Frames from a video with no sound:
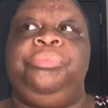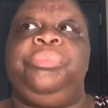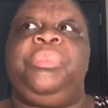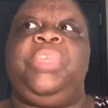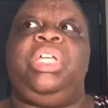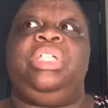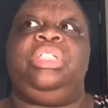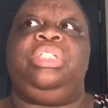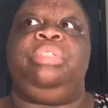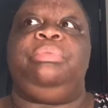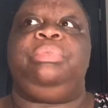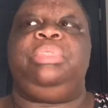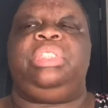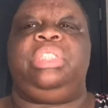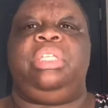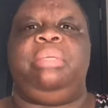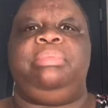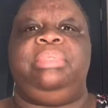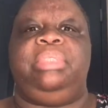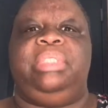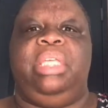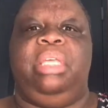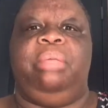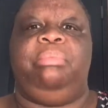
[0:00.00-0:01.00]
She was
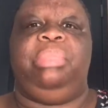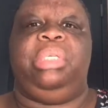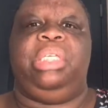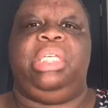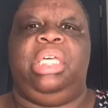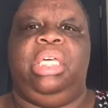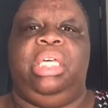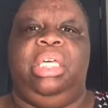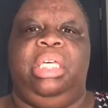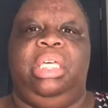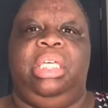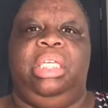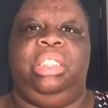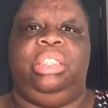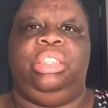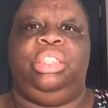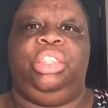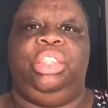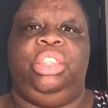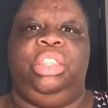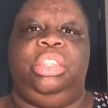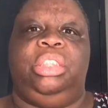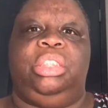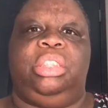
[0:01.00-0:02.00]
upset because
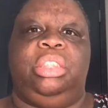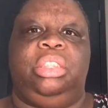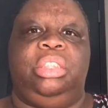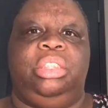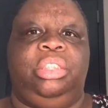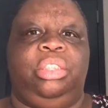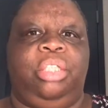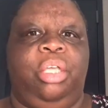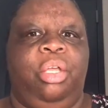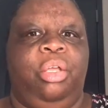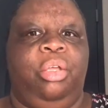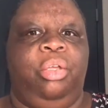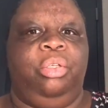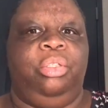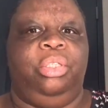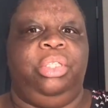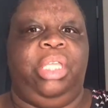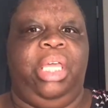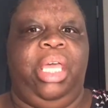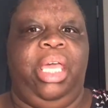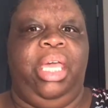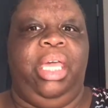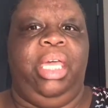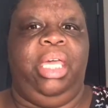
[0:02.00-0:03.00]
she's concerned
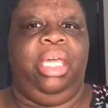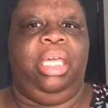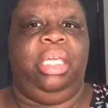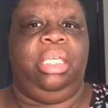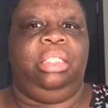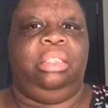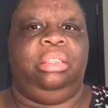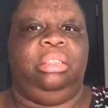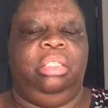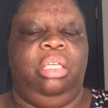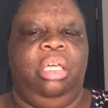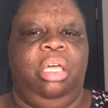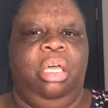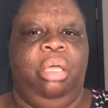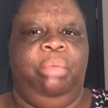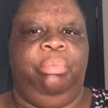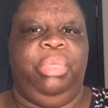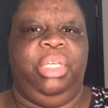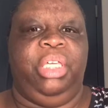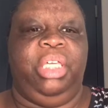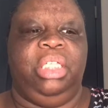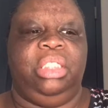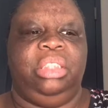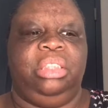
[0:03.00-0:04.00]
that
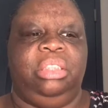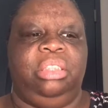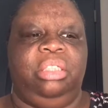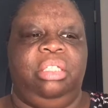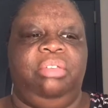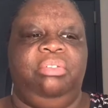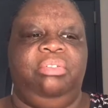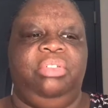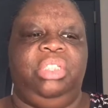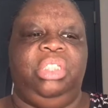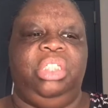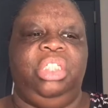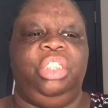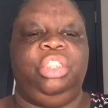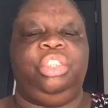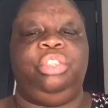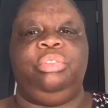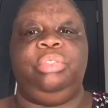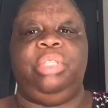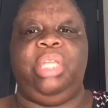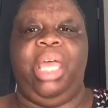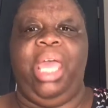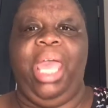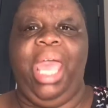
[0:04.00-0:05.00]
because of an issue
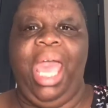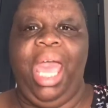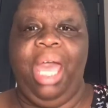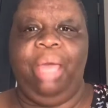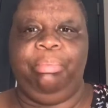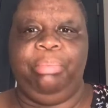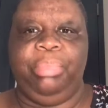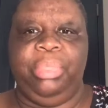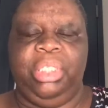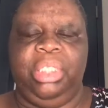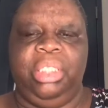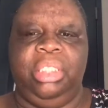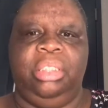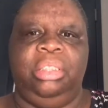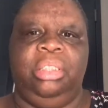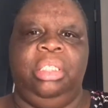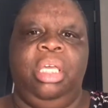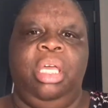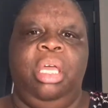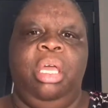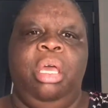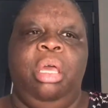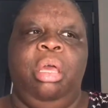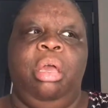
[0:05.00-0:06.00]
that happened,
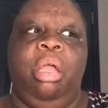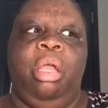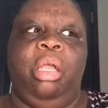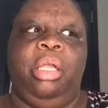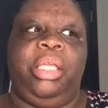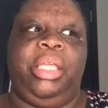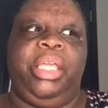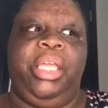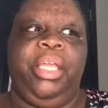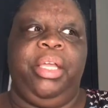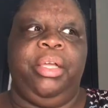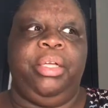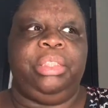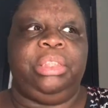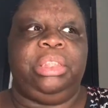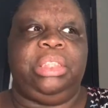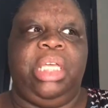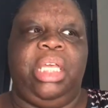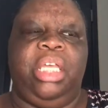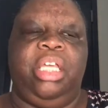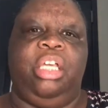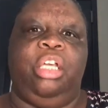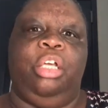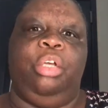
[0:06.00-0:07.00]
her
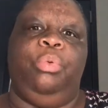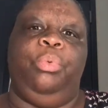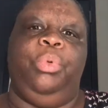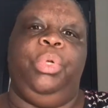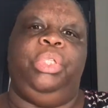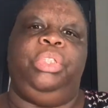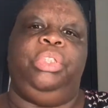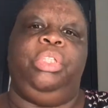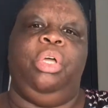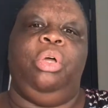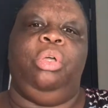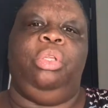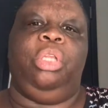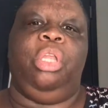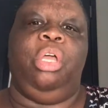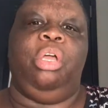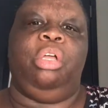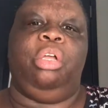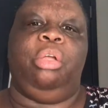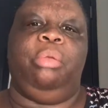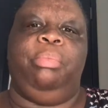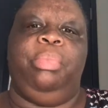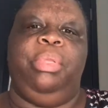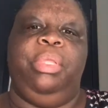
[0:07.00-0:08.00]
caretaker will no
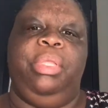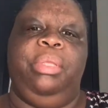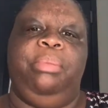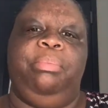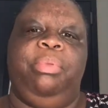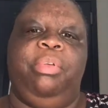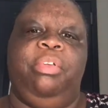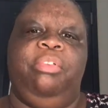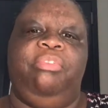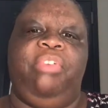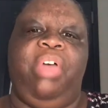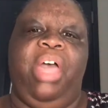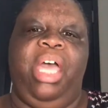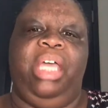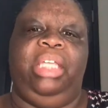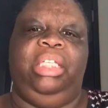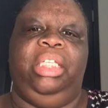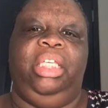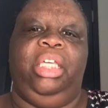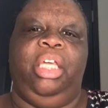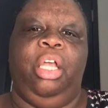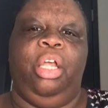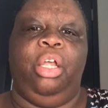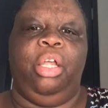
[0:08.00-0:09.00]
longer be
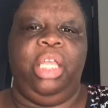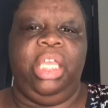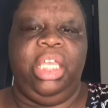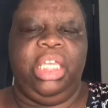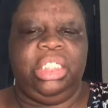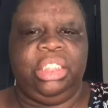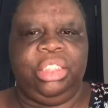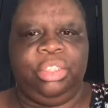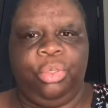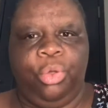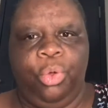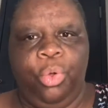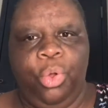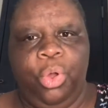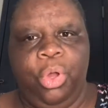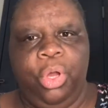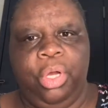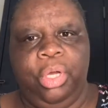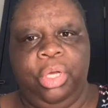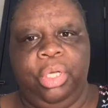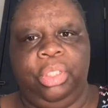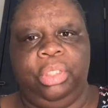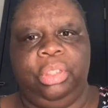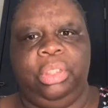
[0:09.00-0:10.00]
providing her
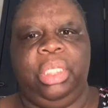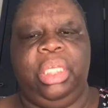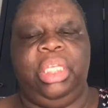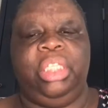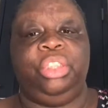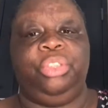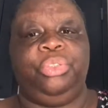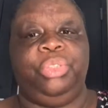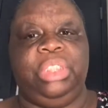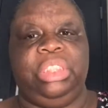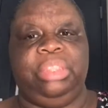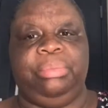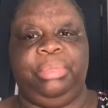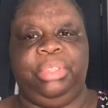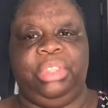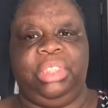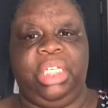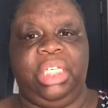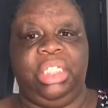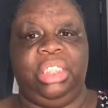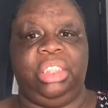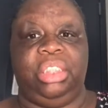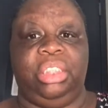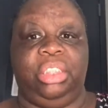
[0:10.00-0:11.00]
escort and
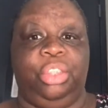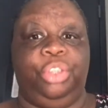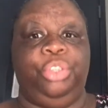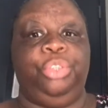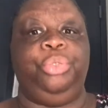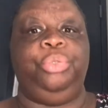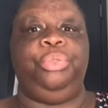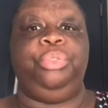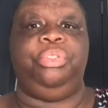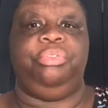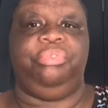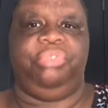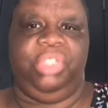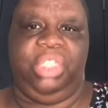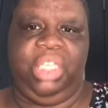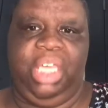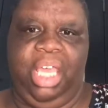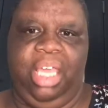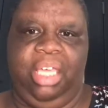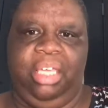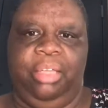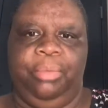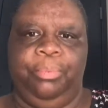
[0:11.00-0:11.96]
transportation to the VA.